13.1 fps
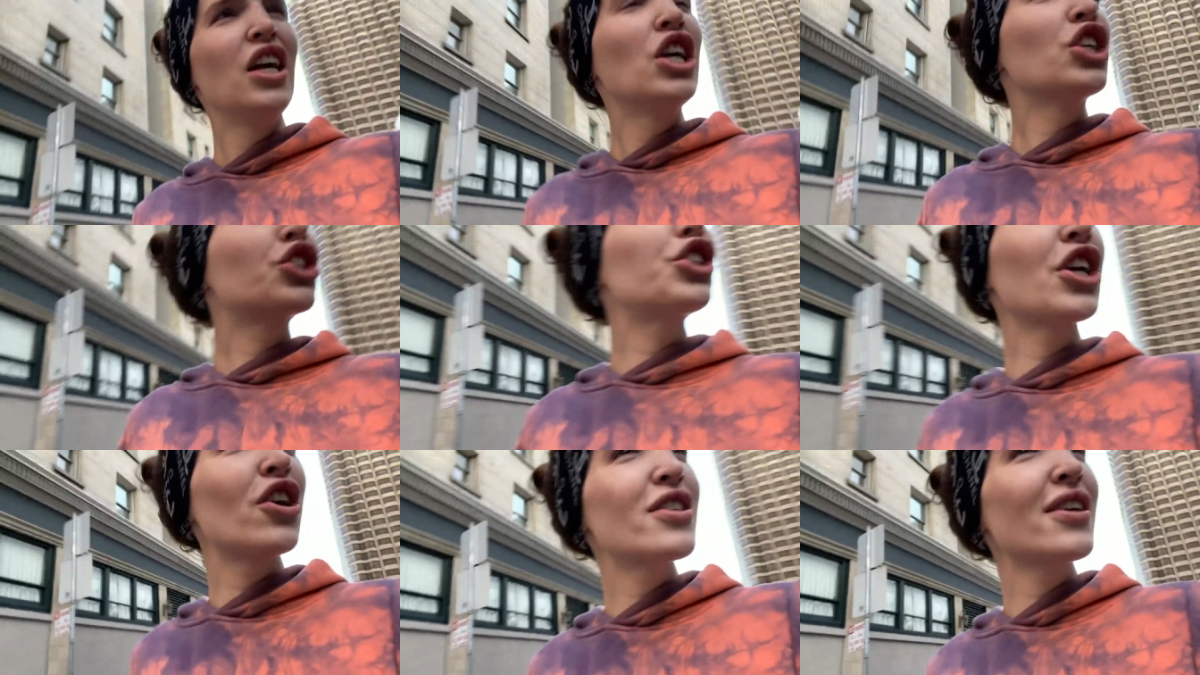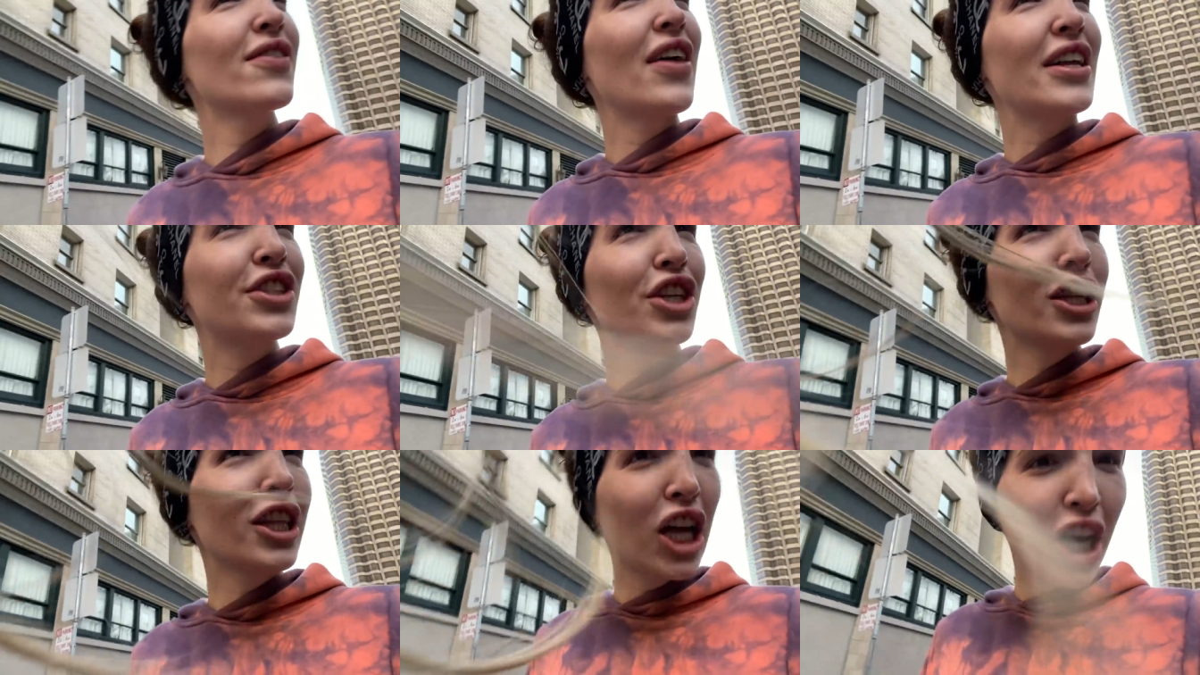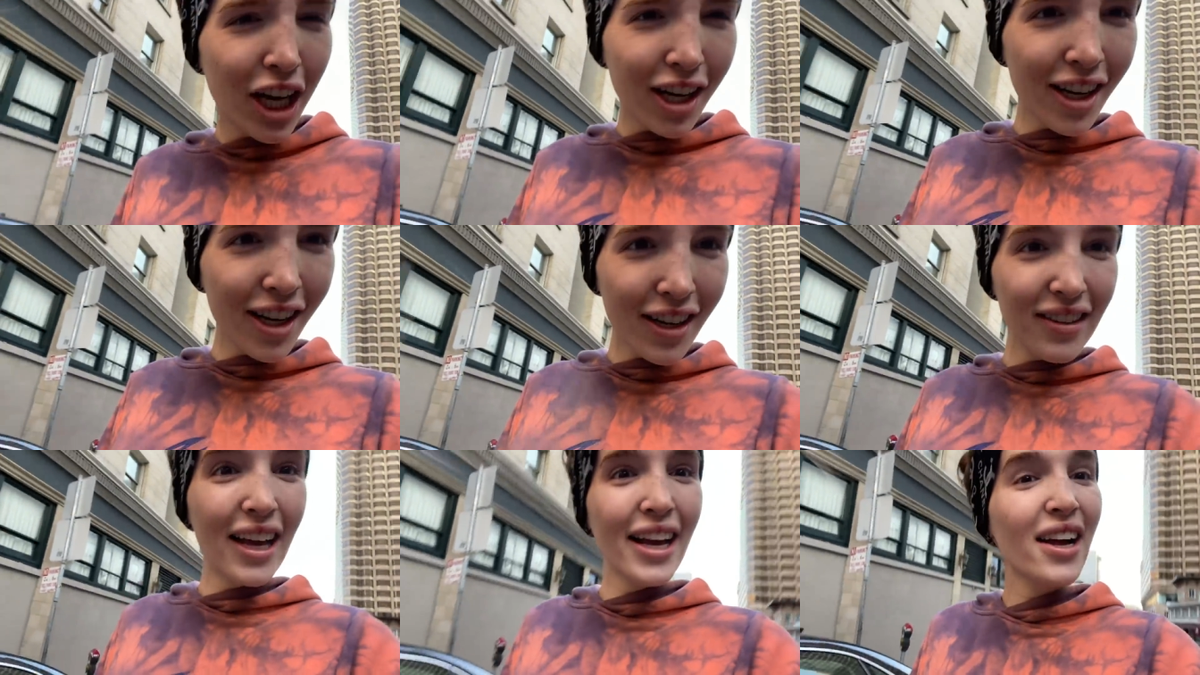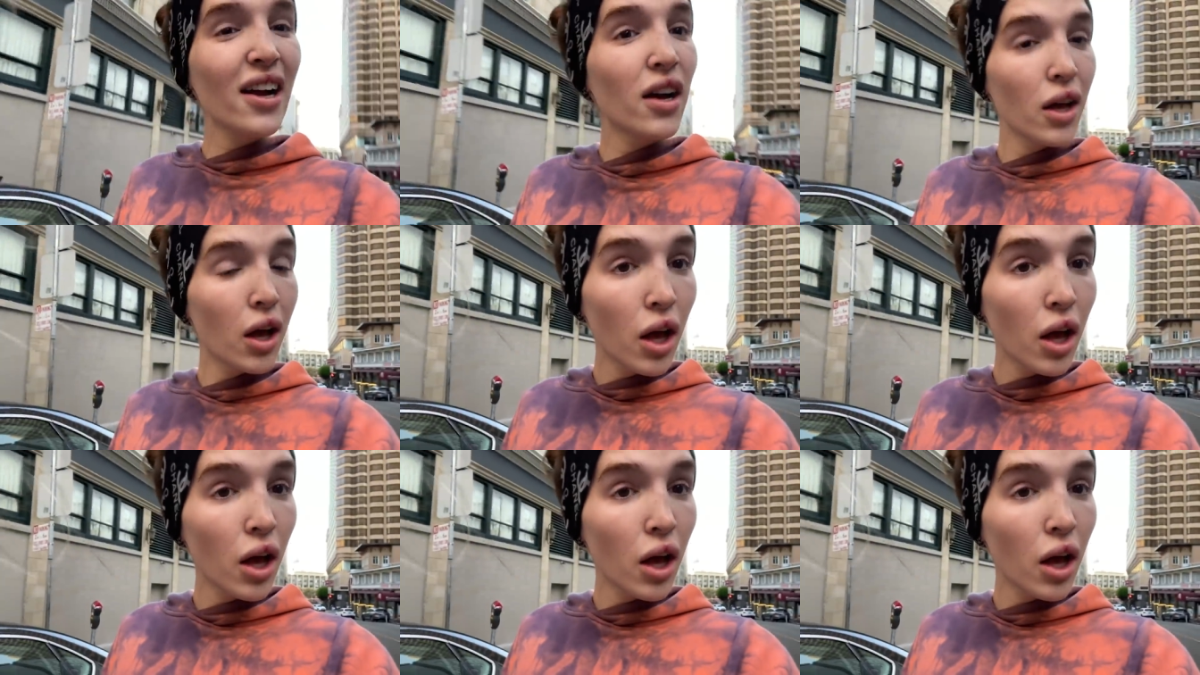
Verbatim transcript: like, she goes, if that's your look, like,